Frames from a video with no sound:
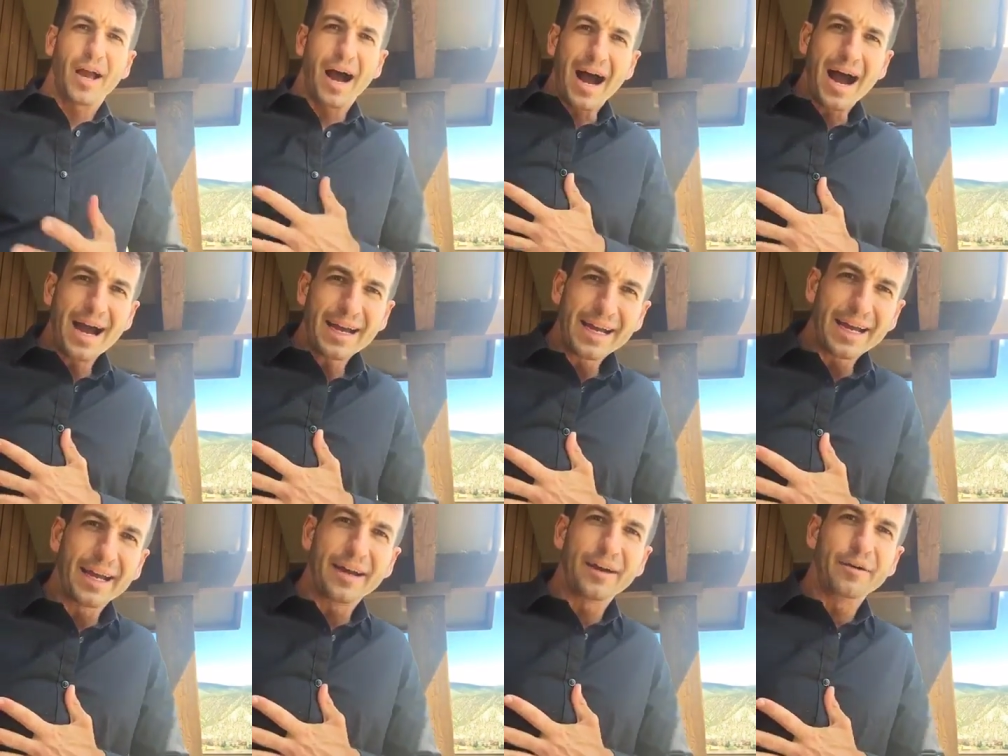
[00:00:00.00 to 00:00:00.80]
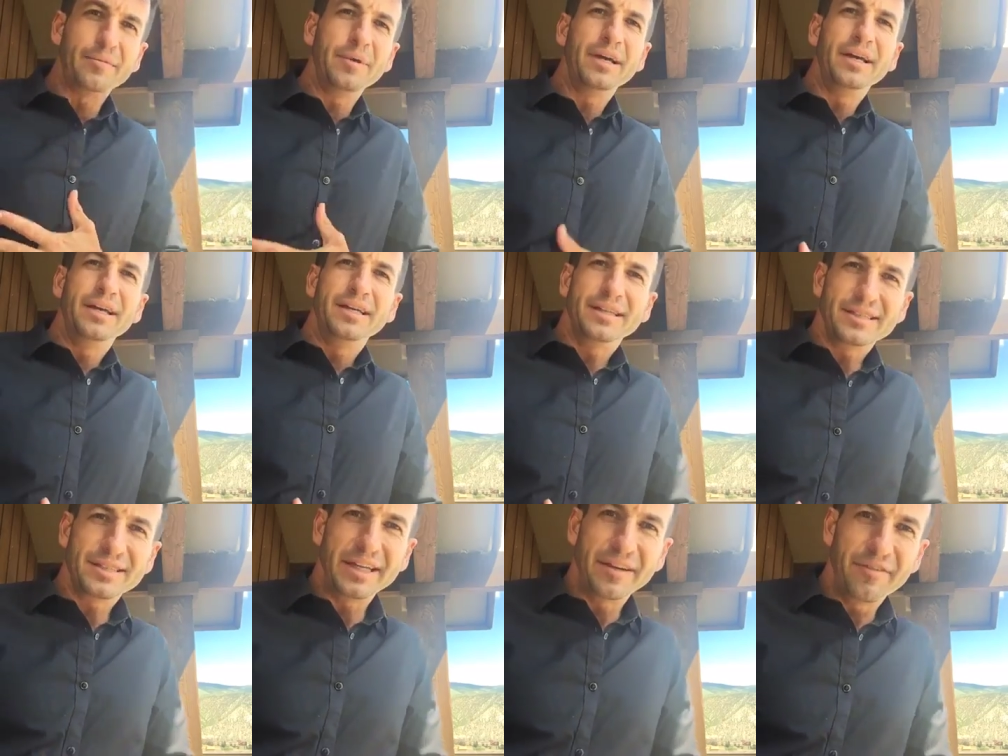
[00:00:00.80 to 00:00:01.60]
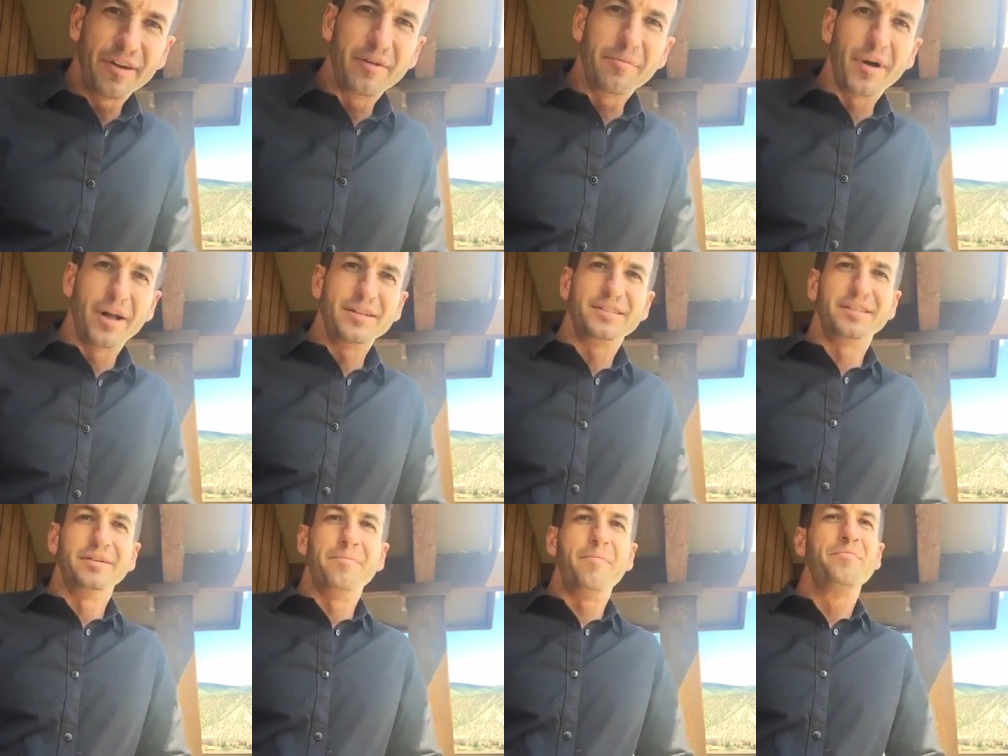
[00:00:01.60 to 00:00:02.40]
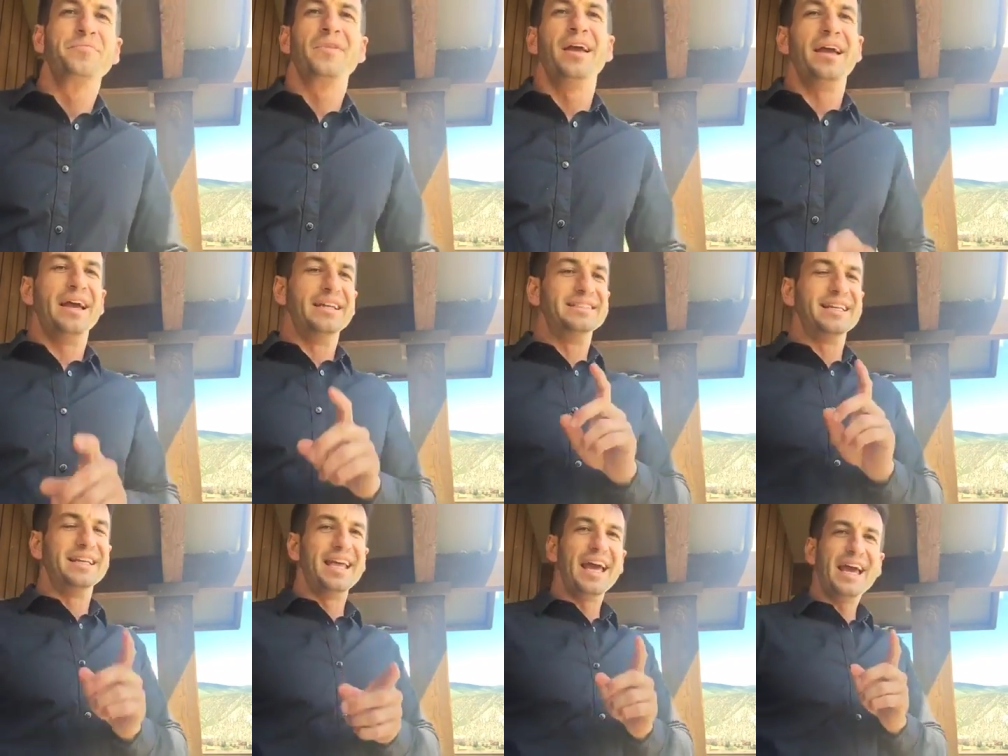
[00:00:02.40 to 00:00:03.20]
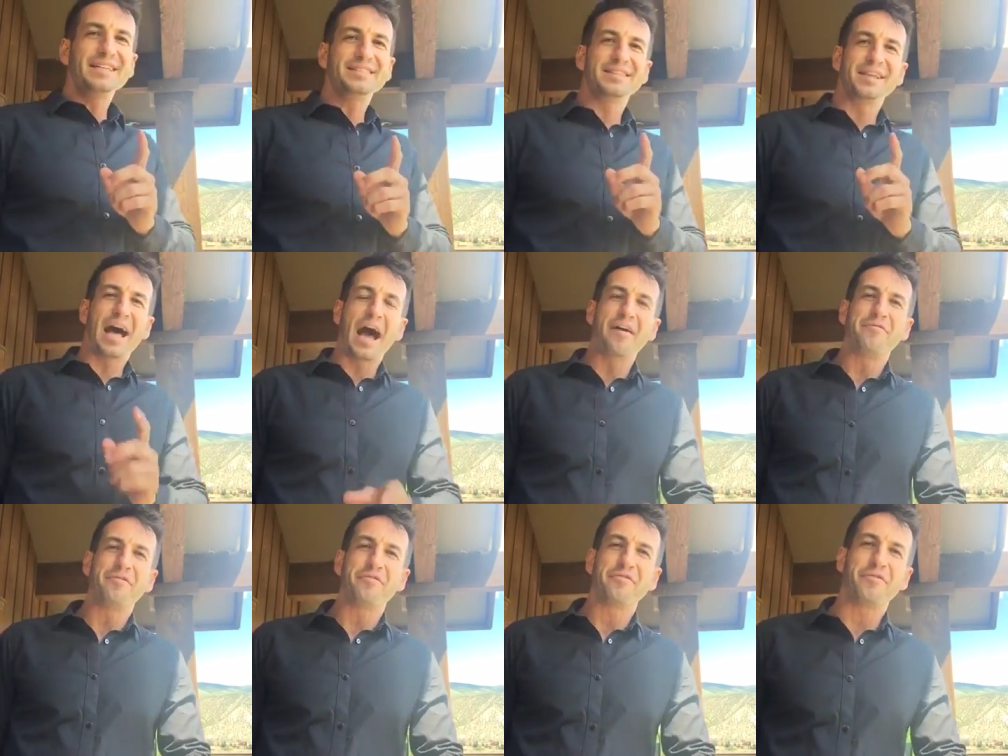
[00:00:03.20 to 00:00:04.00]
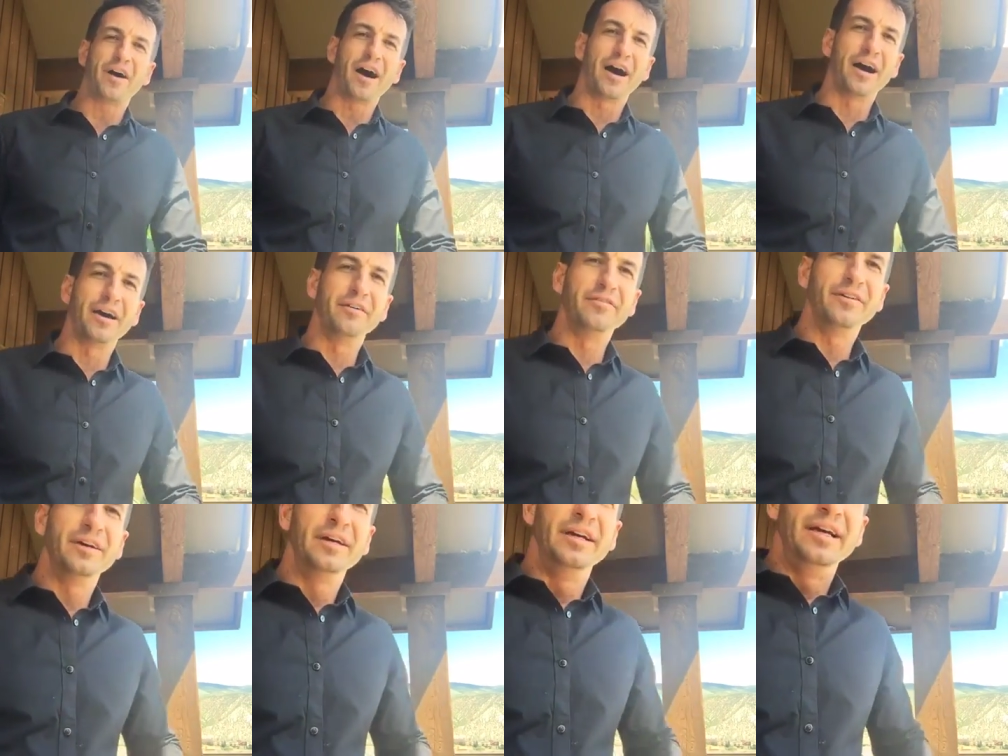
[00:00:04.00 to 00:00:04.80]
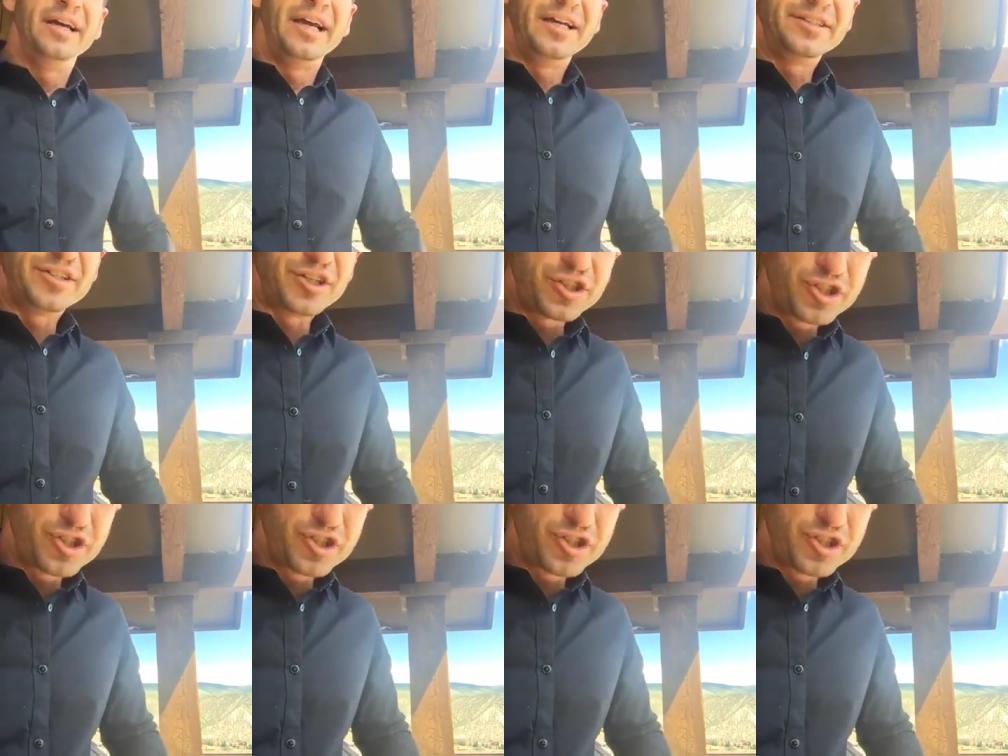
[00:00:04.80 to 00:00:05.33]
I am Stephen Munson, and today's Live at 5 is the